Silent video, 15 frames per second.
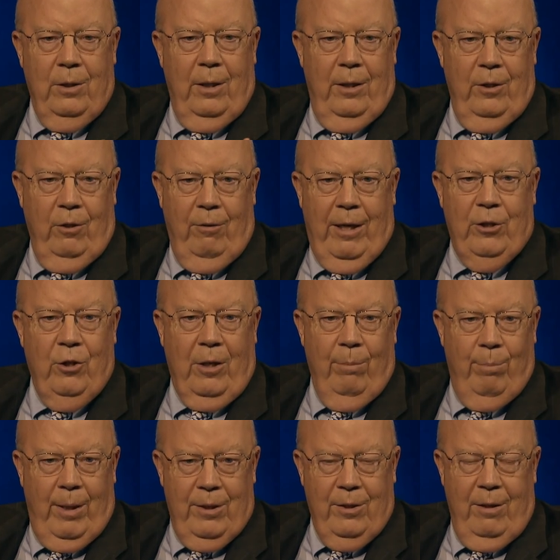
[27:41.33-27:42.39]
undergrad, took a
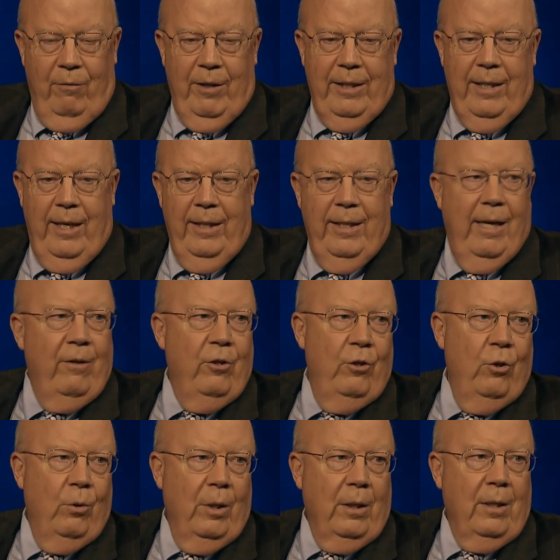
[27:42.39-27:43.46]
bus every day down to
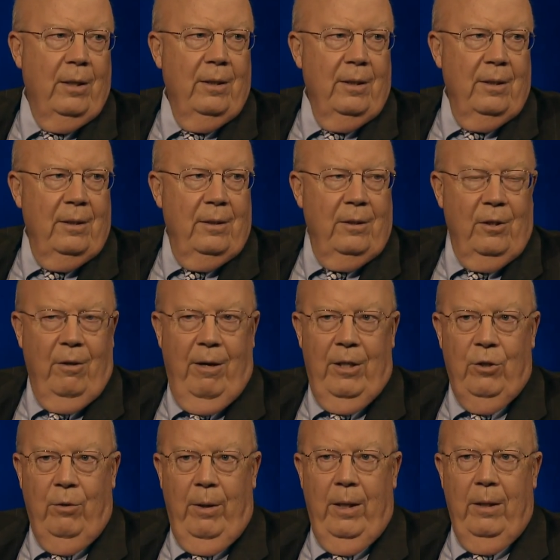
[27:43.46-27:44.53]
Newark
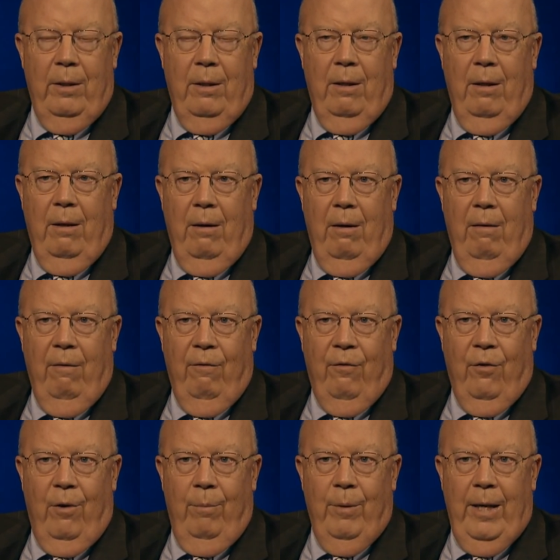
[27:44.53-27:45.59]
graduated uh,
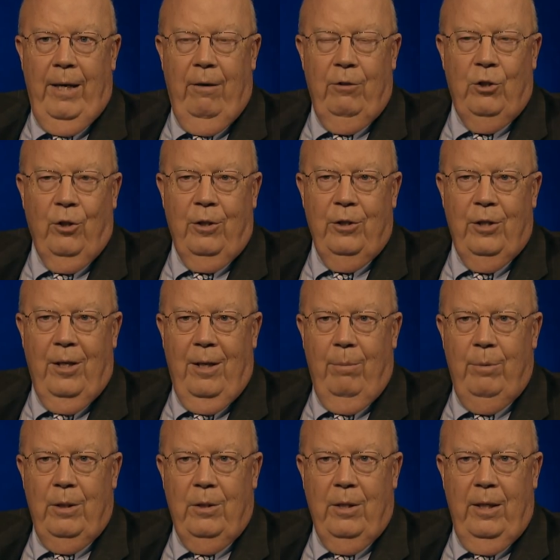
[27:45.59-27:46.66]
from there and took a job
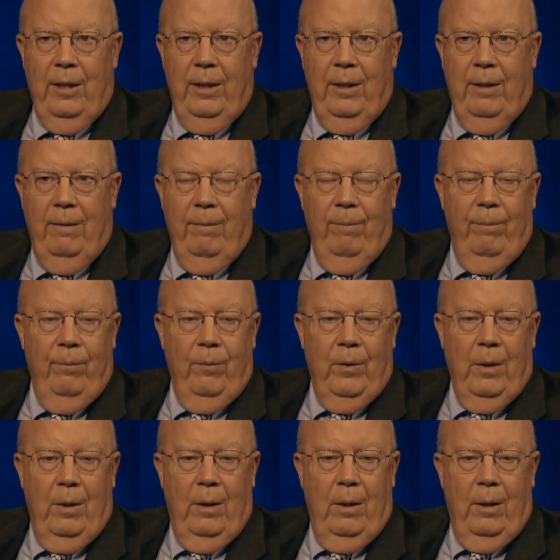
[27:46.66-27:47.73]
as a
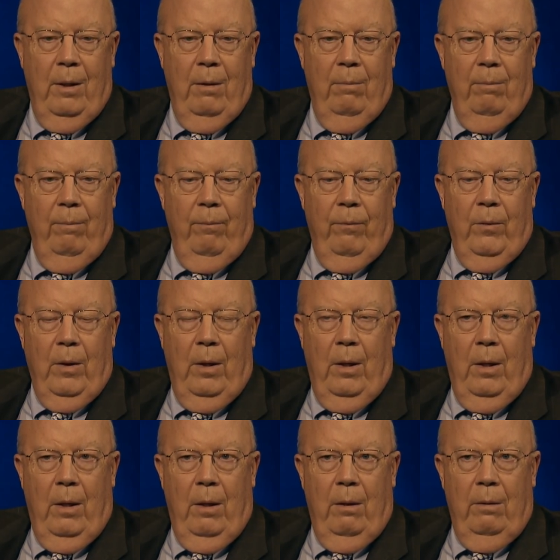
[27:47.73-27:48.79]
uh, uh,
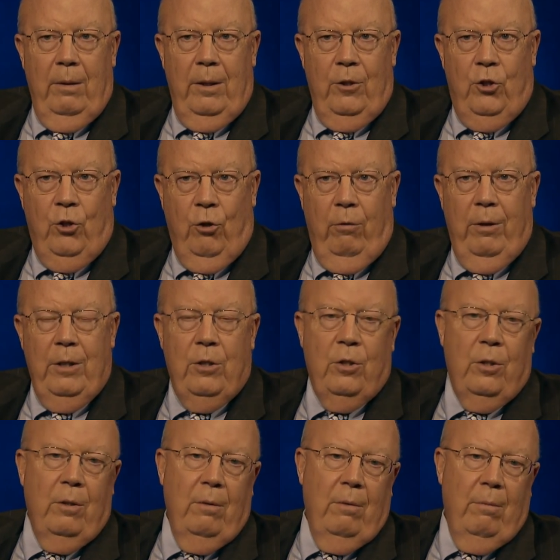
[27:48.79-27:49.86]
uh
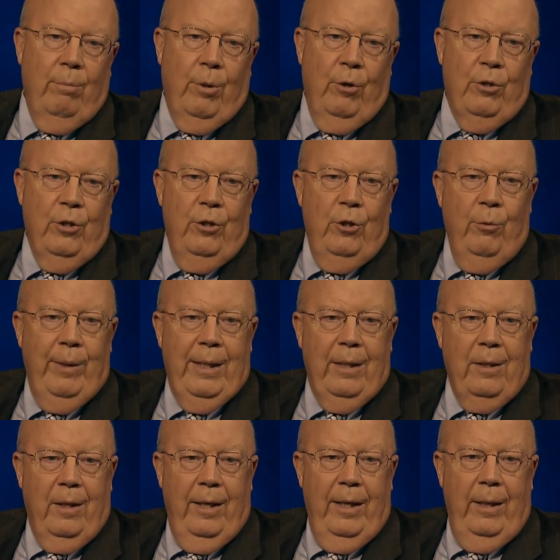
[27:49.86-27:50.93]
insurance person doing
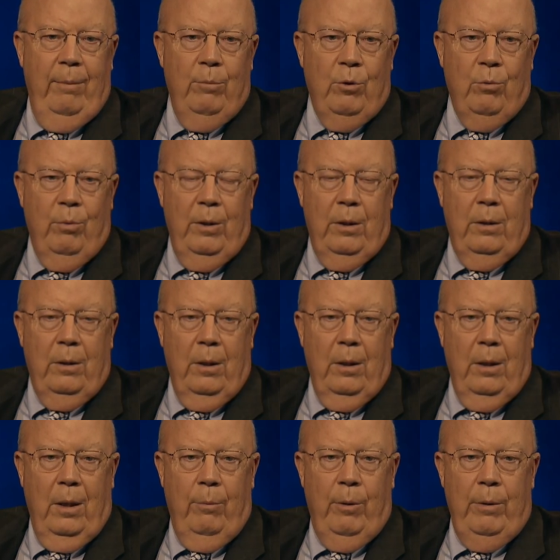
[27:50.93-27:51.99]
claims with uh,
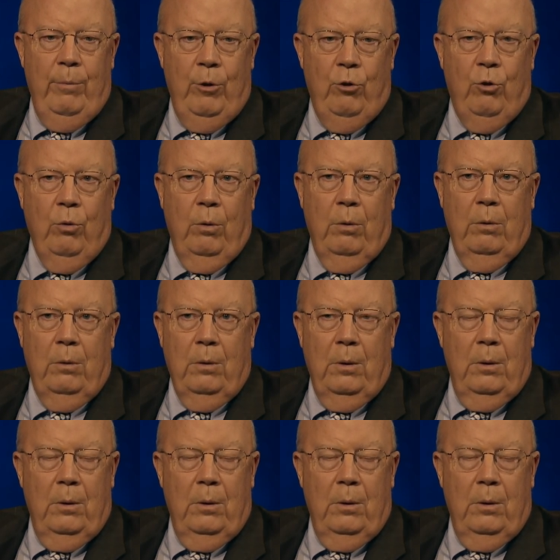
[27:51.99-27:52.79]
Liberty Mutual